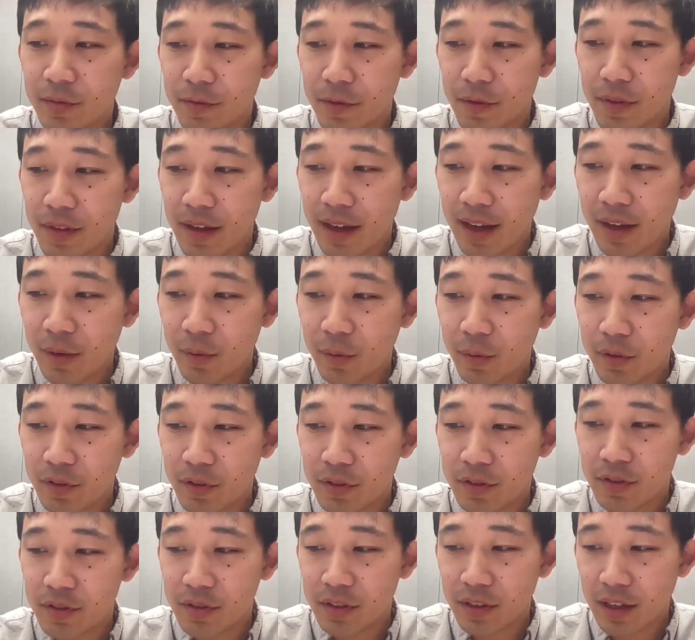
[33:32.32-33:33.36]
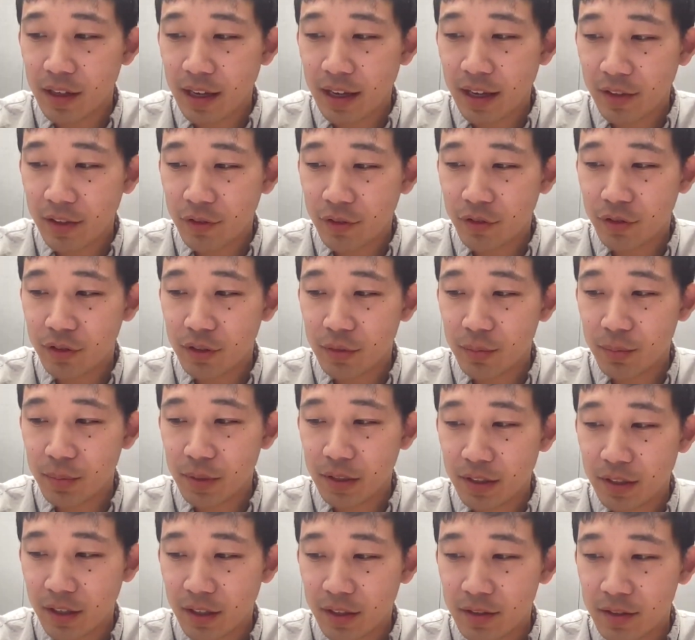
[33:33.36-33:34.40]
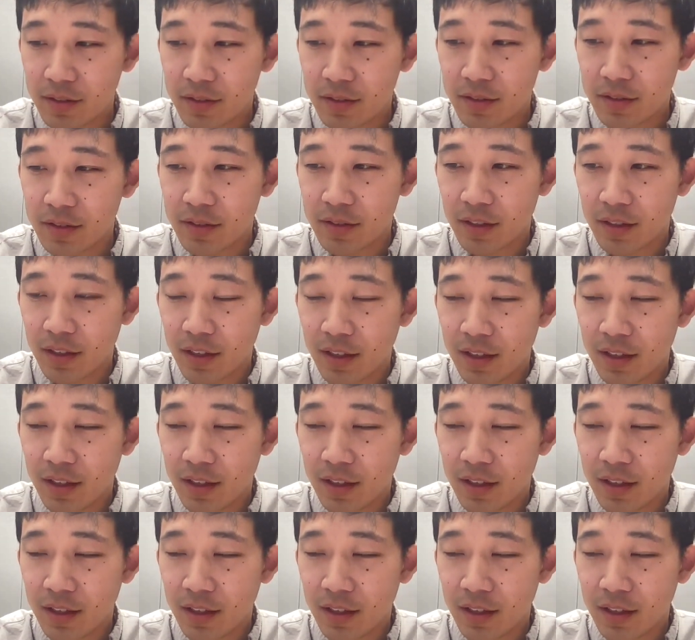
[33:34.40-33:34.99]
for that was actually because